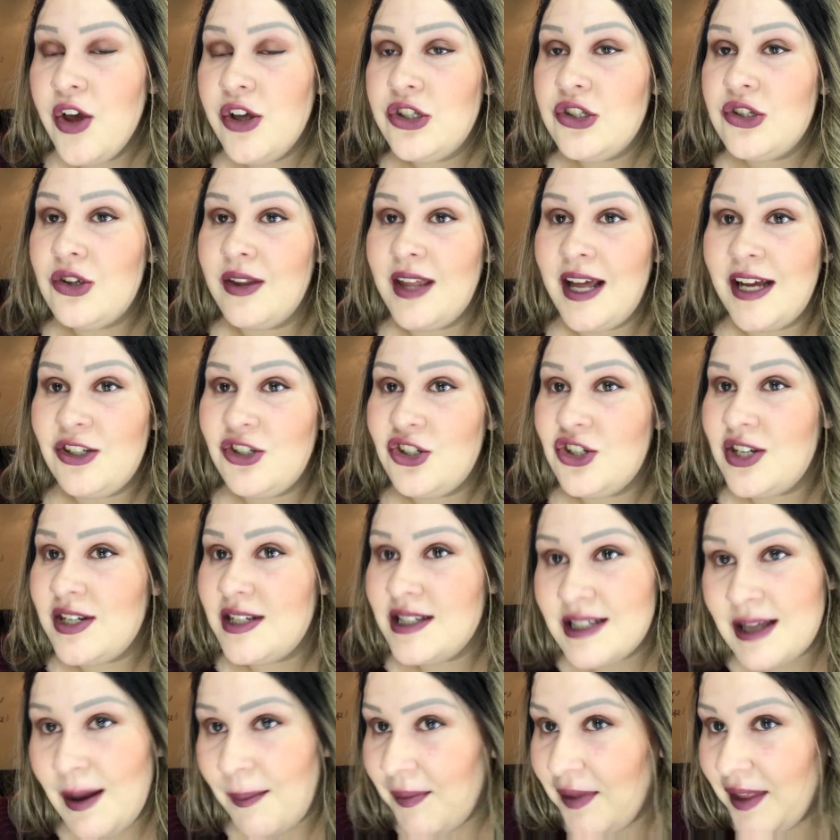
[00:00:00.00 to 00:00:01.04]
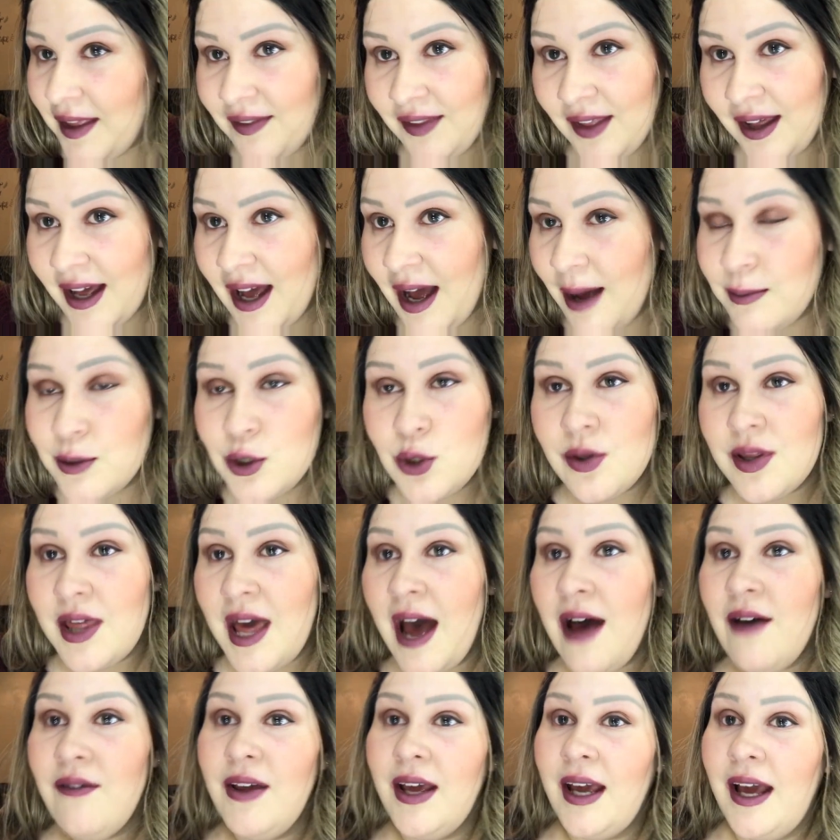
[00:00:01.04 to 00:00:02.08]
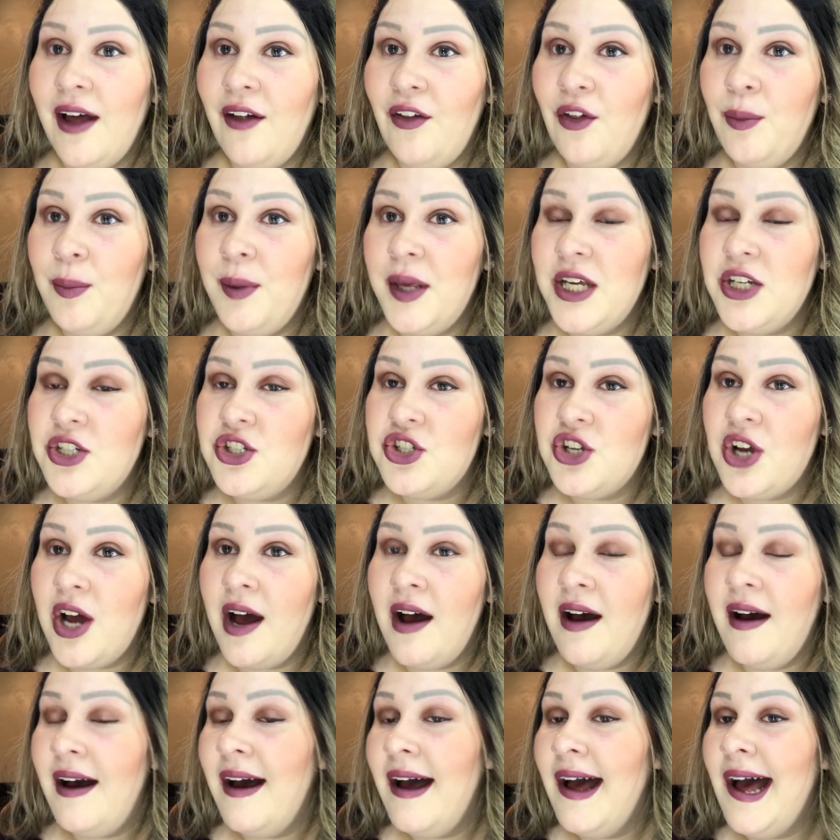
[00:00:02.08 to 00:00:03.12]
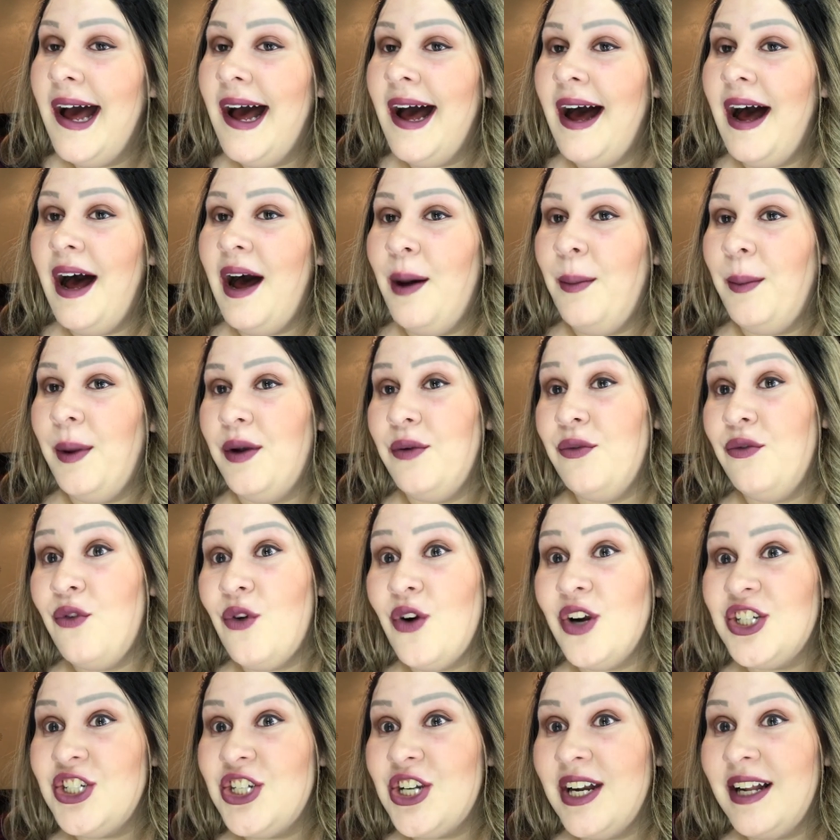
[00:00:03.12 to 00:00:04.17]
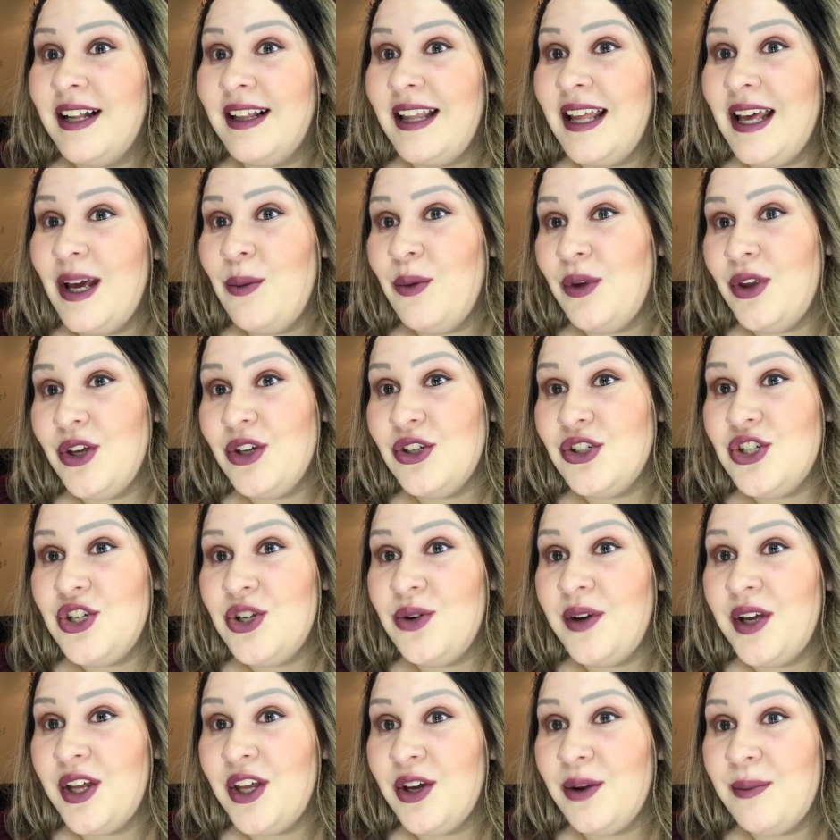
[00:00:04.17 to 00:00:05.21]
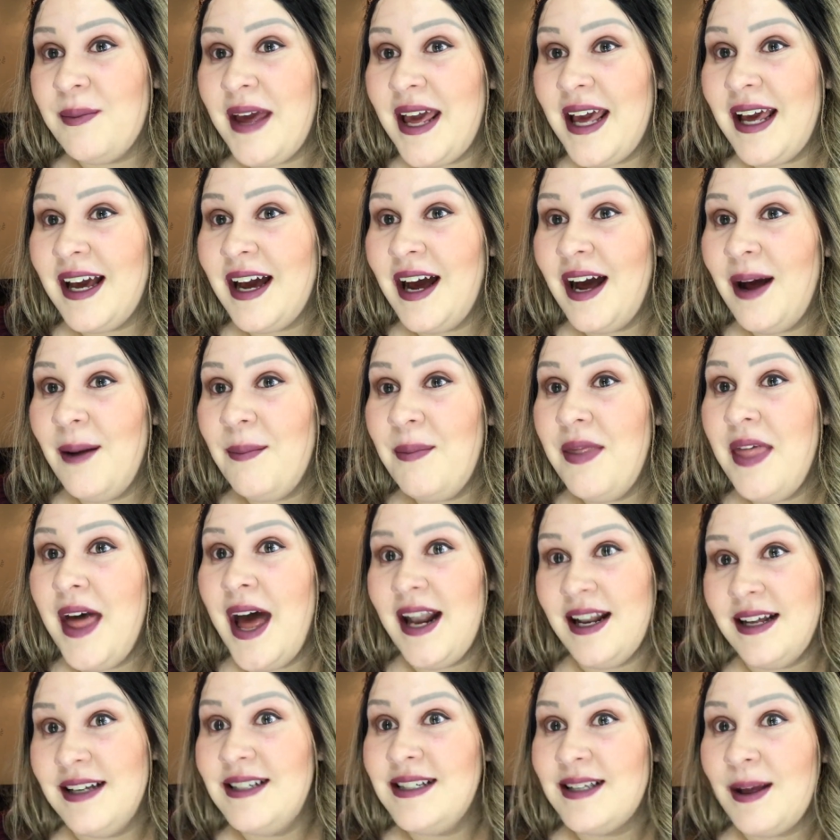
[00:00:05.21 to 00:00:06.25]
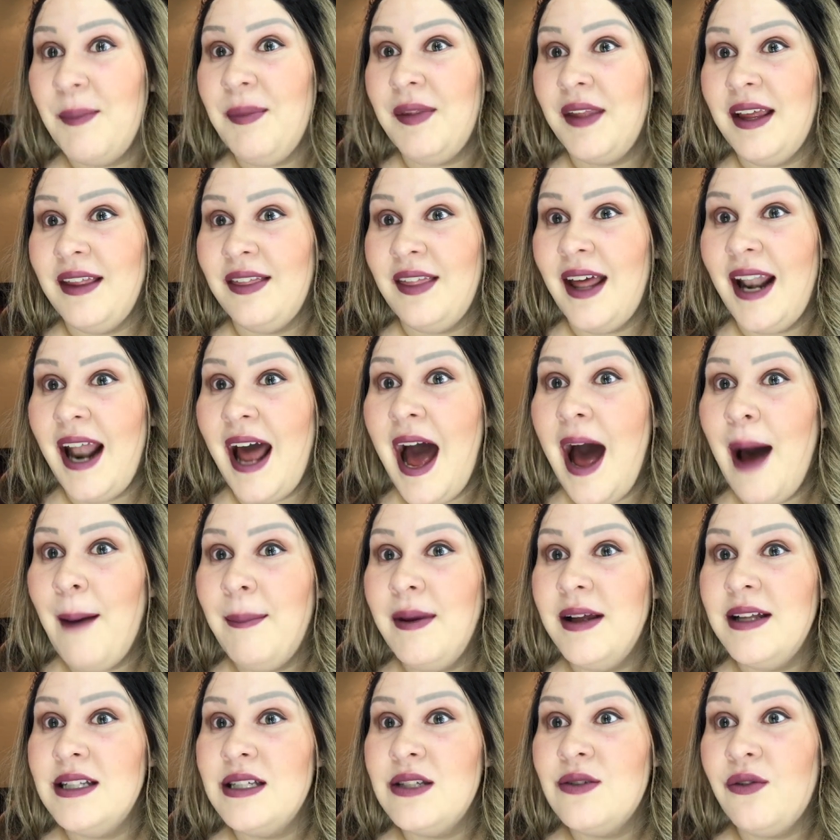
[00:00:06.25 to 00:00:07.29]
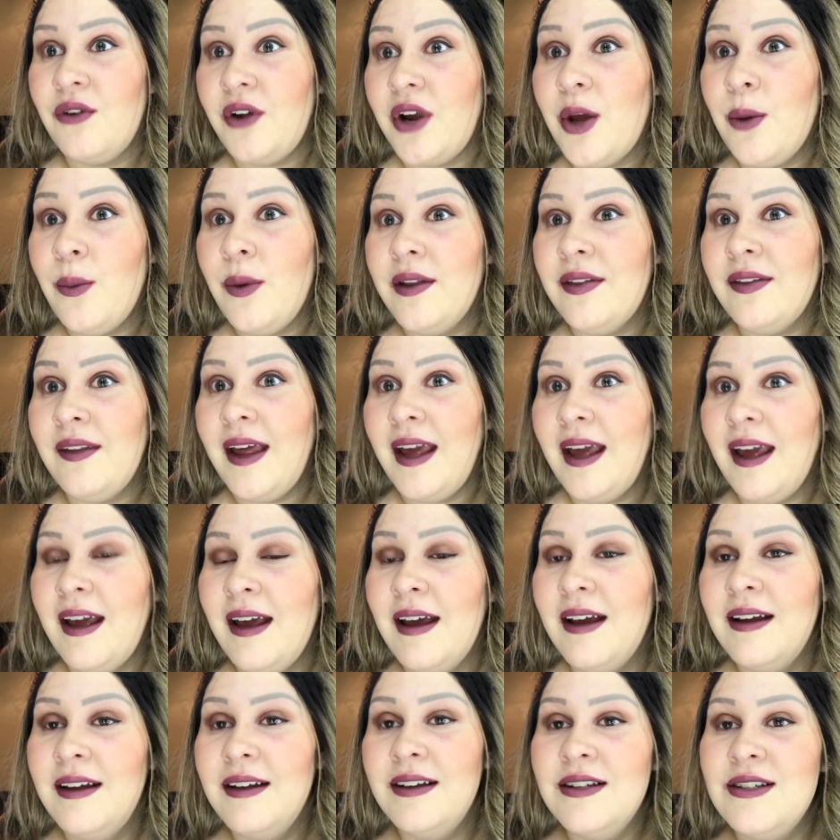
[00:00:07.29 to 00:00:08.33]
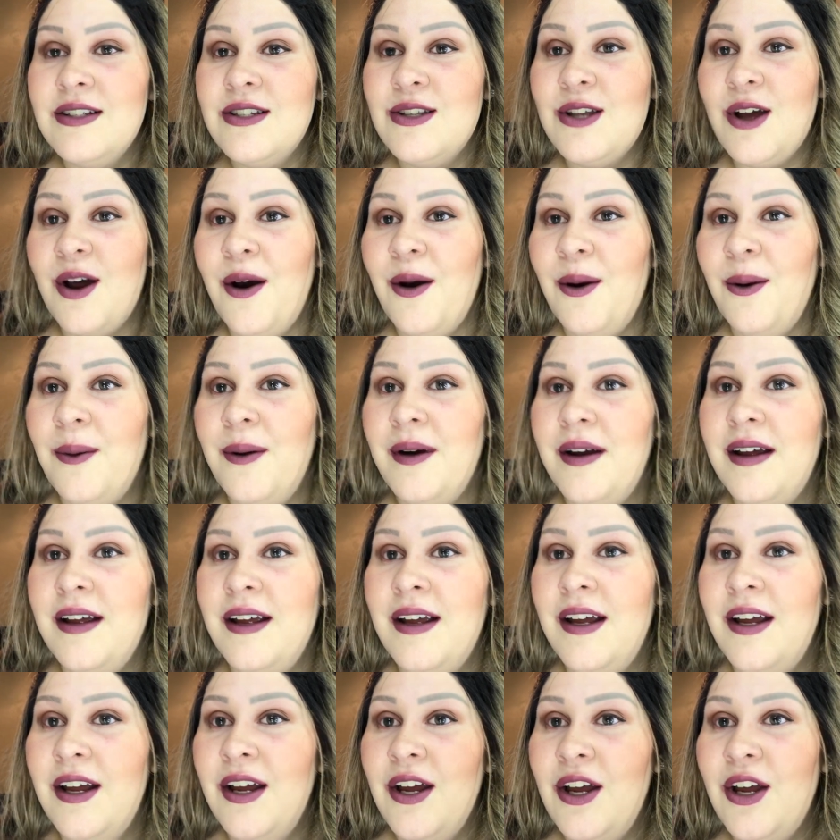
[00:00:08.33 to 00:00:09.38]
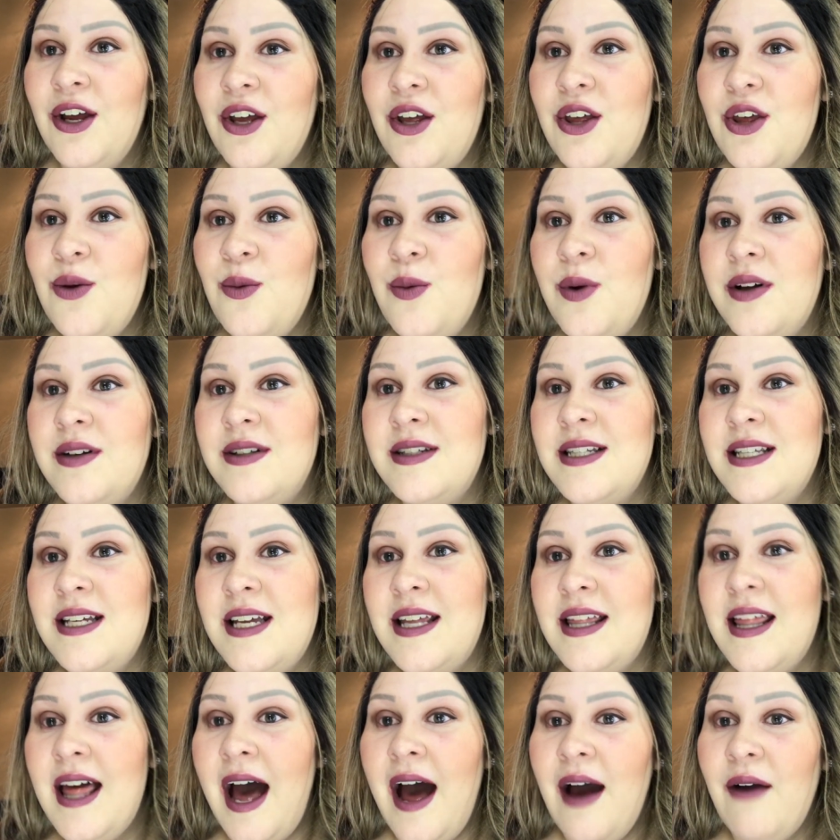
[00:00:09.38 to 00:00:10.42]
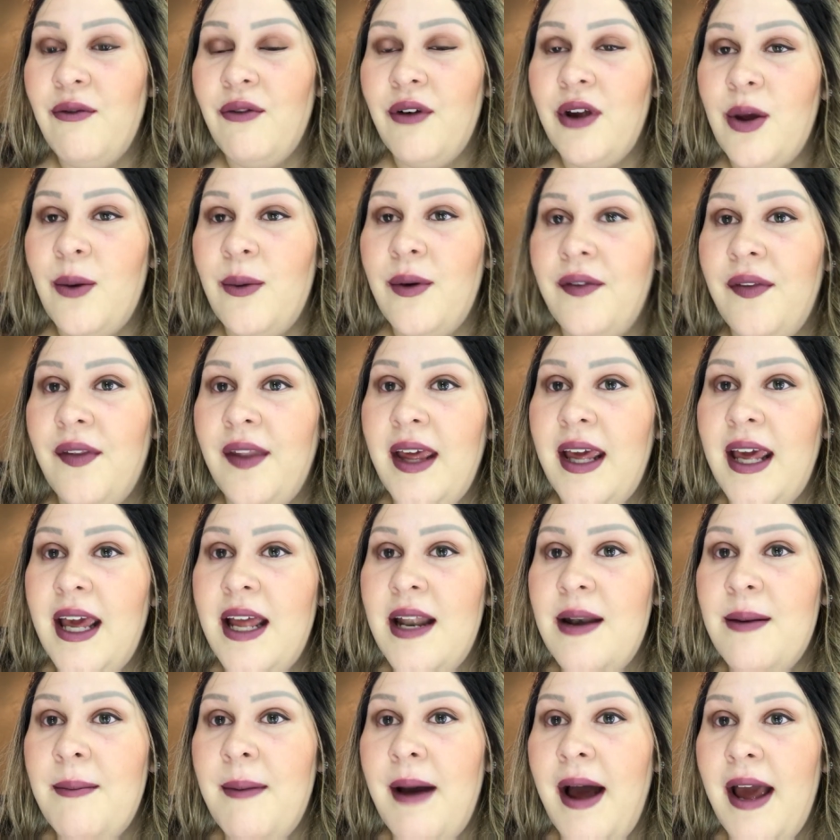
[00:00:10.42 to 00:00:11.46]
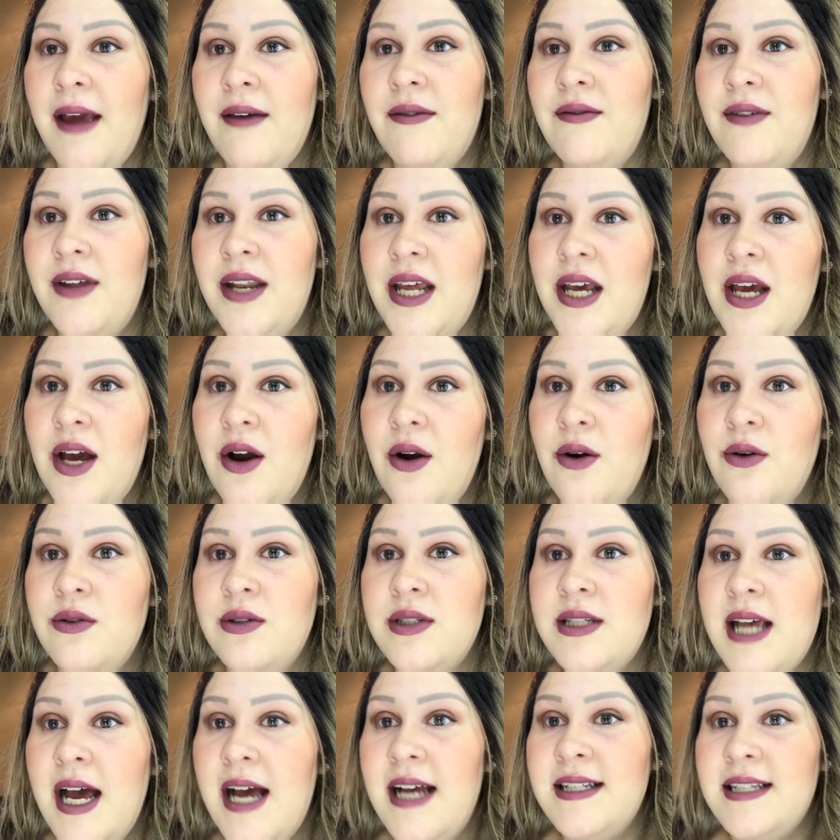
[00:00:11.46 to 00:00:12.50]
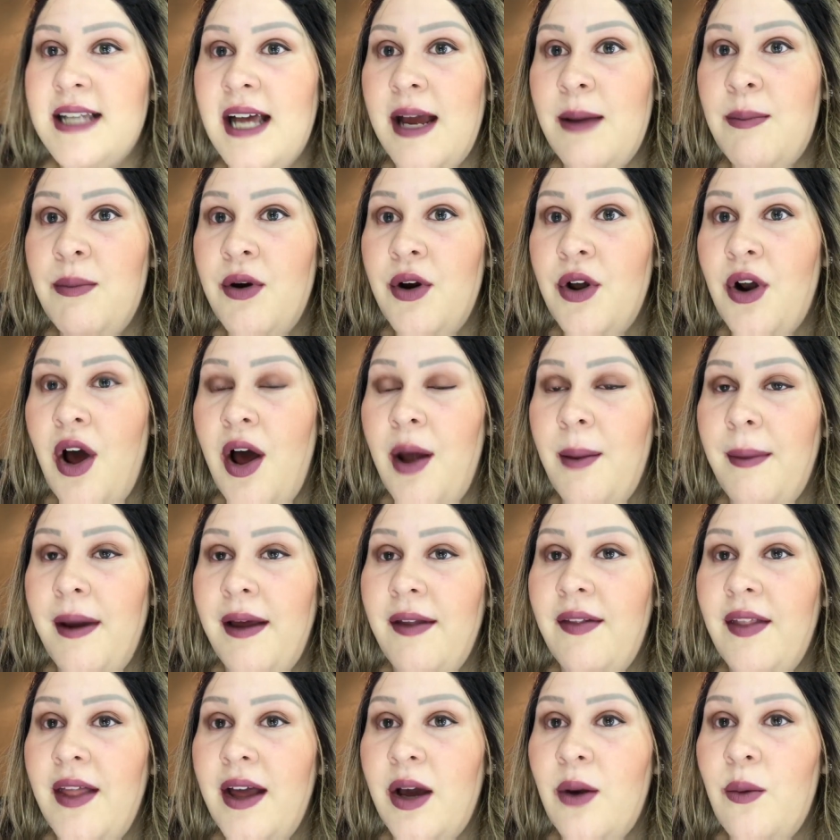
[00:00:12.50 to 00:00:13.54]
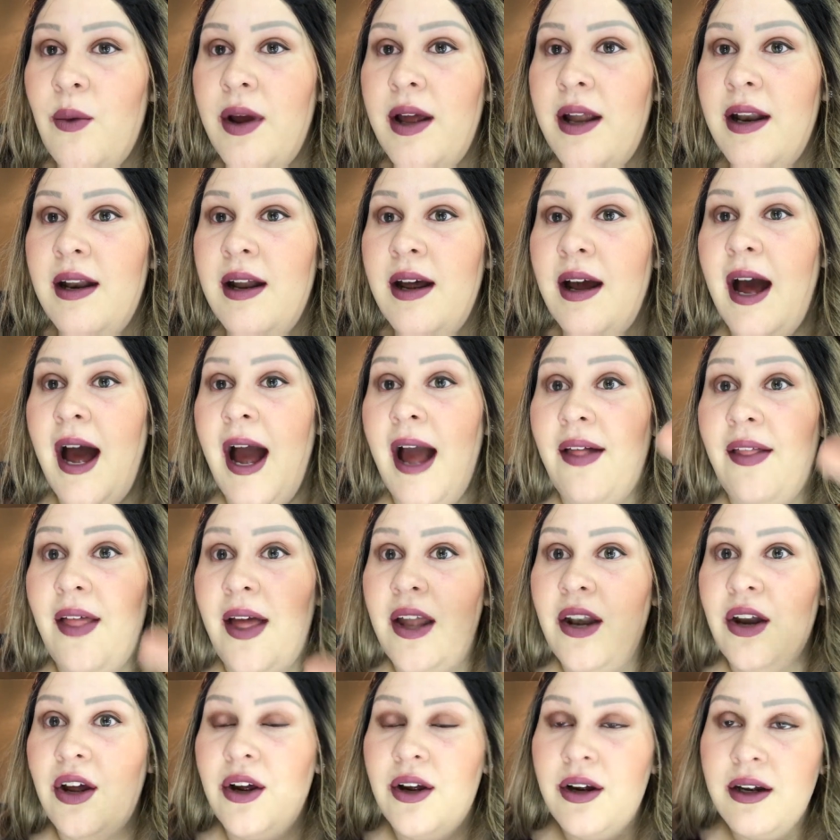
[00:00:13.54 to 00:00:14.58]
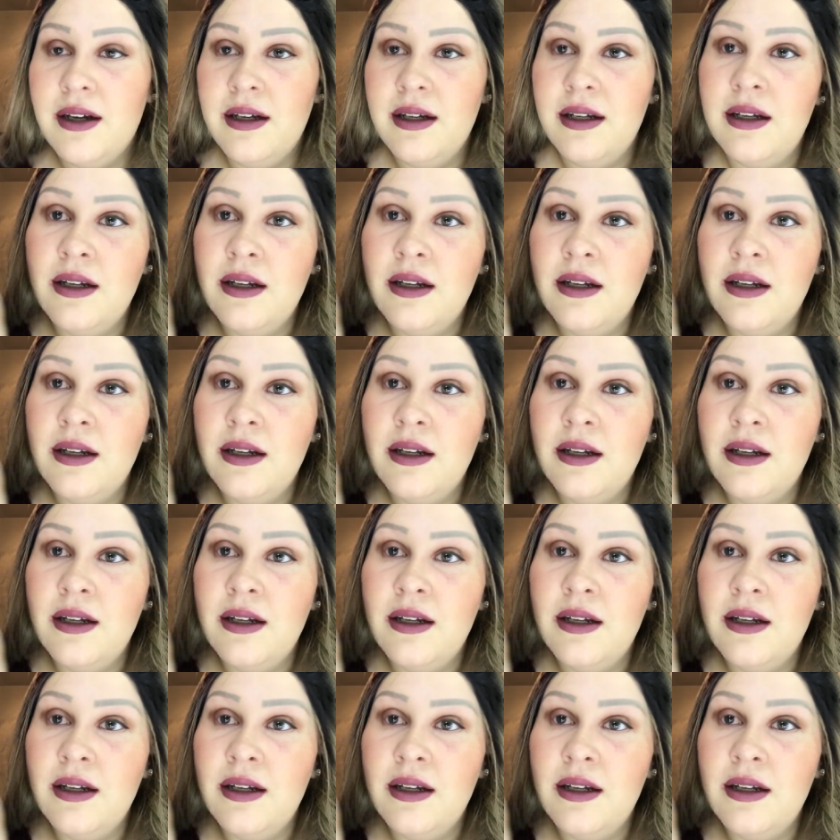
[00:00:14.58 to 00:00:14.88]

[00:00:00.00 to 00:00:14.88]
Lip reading: So that's just something that comes with having alopecia. Unfortunately, when you're doing your makeup, that is something that happens frequently. So you will see that frequently in my videos as I put on my liquid eyeliner.